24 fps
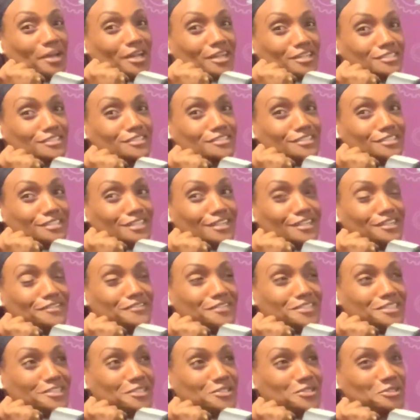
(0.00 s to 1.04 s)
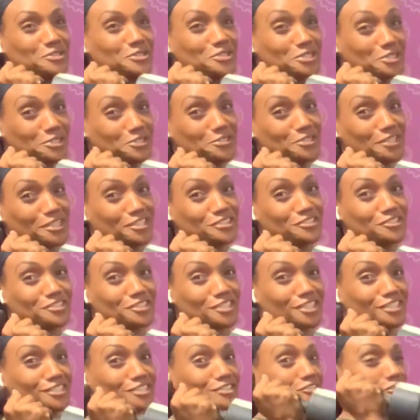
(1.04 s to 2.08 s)
exercise, every single glute
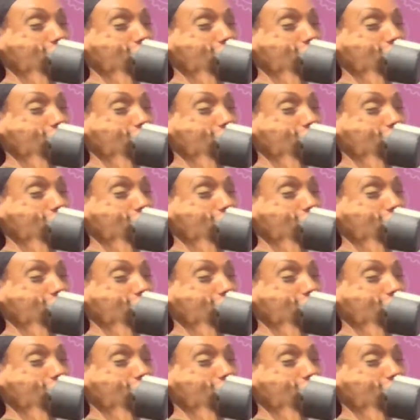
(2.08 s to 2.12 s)
exercise you